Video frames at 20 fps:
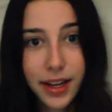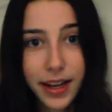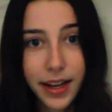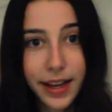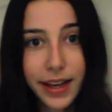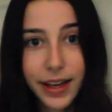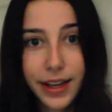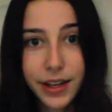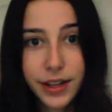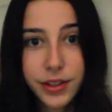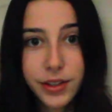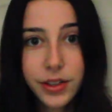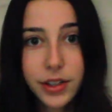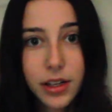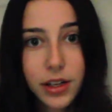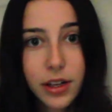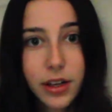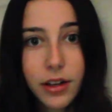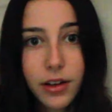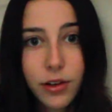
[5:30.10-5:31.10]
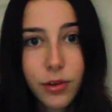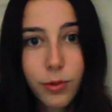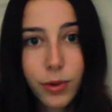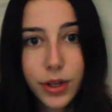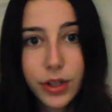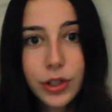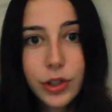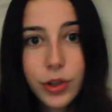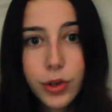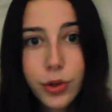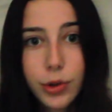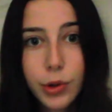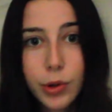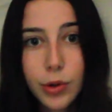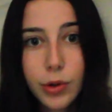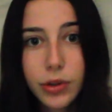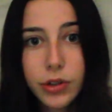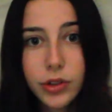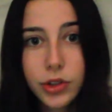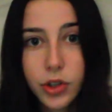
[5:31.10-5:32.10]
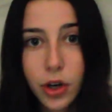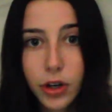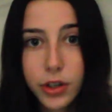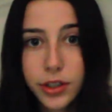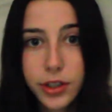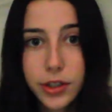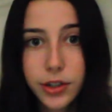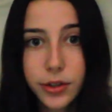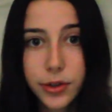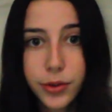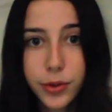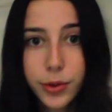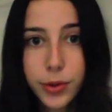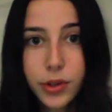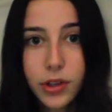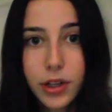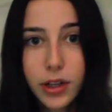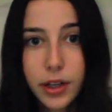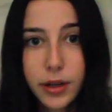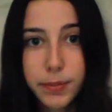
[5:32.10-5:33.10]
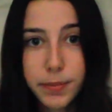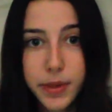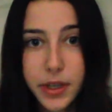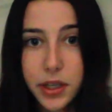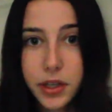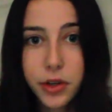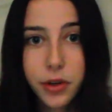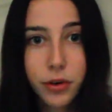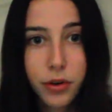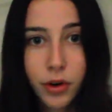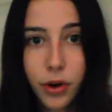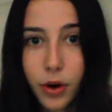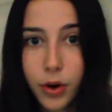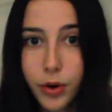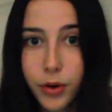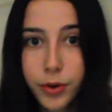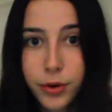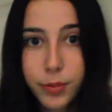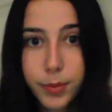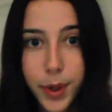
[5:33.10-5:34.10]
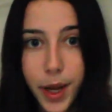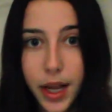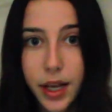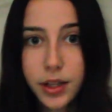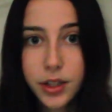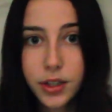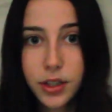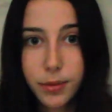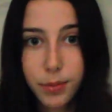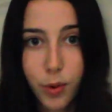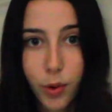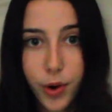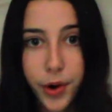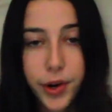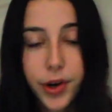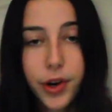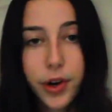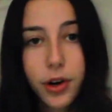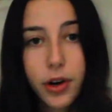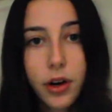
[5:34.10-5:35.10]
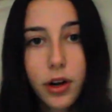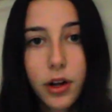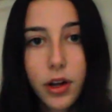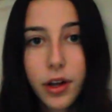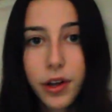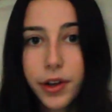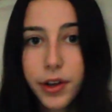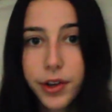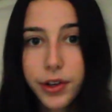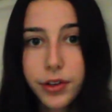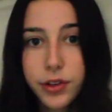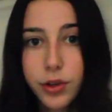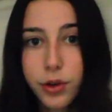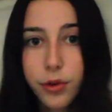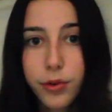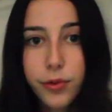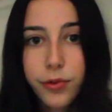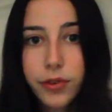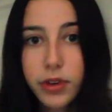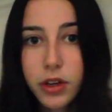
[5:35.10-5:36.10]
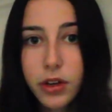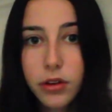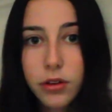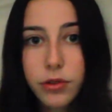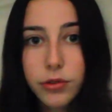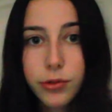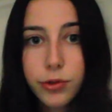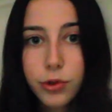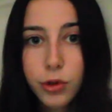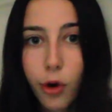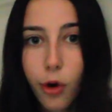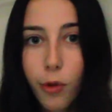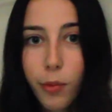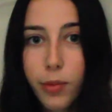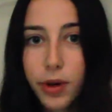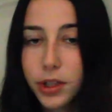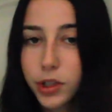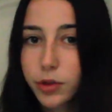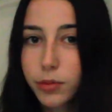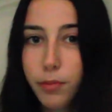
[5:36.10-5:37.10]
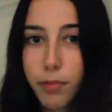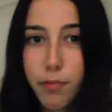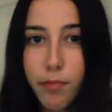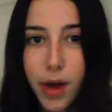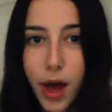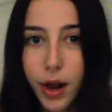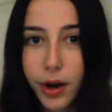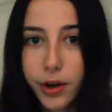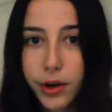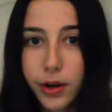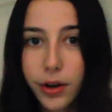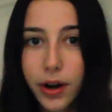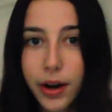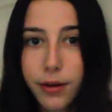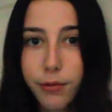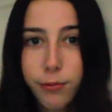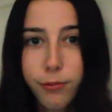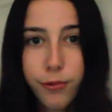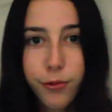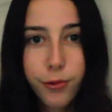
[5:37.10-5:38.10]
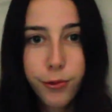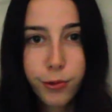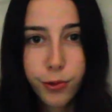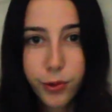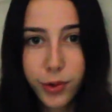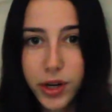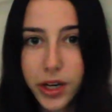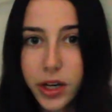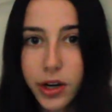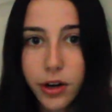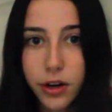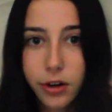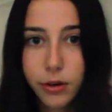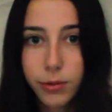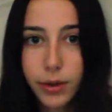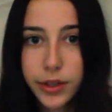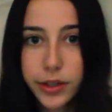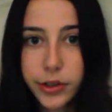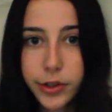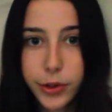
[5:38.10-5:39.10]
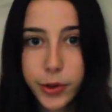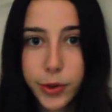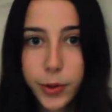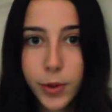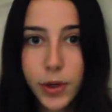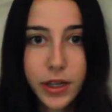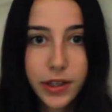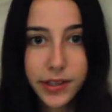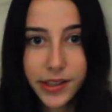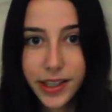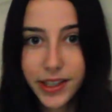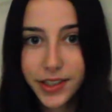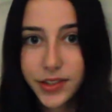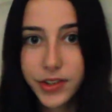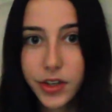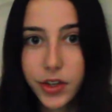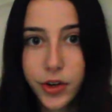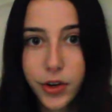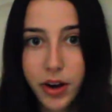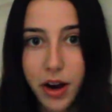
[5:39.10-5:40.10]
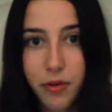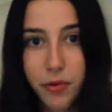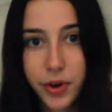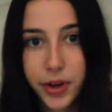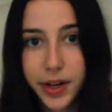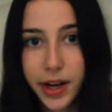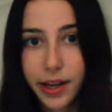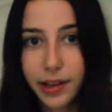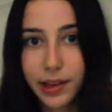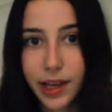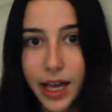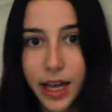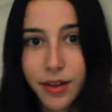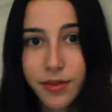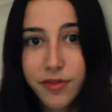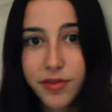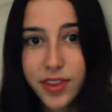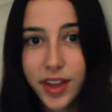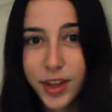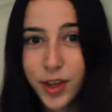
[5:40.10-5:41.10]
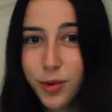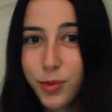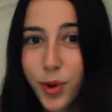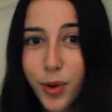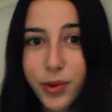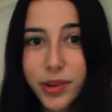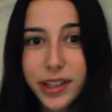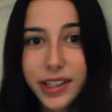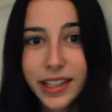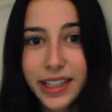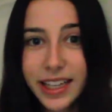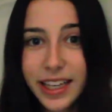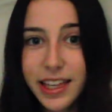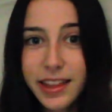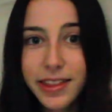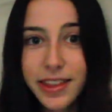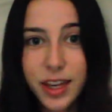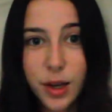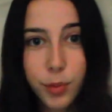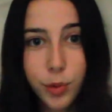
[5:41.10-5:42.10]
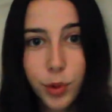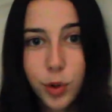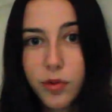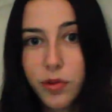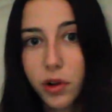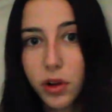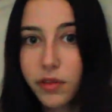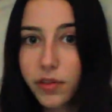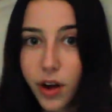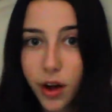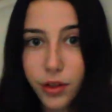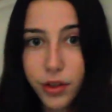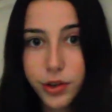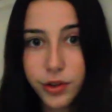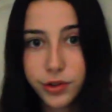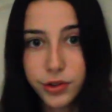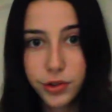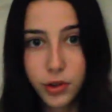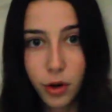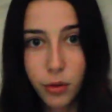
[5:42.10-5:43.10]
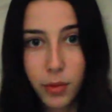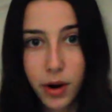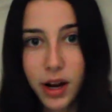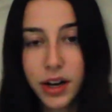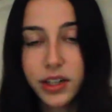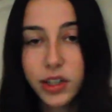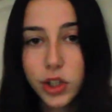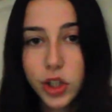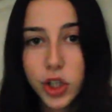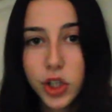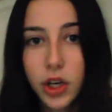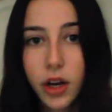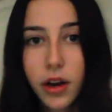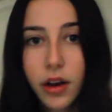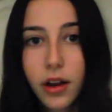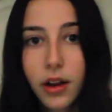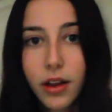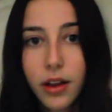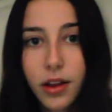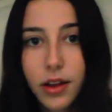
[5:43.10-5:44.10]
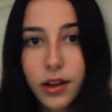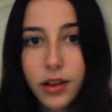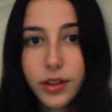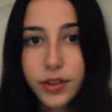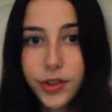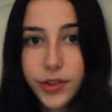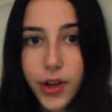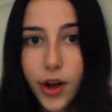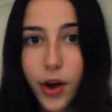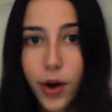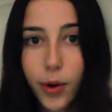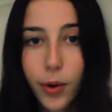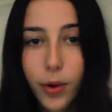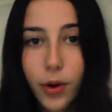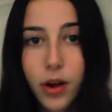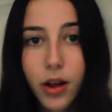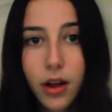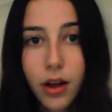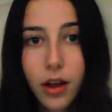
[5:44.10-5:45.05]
And when you start to be your own biggest supporter, you'll feel so much better and freer when you exist in your everyday life, that you won't need the approval of others so much. So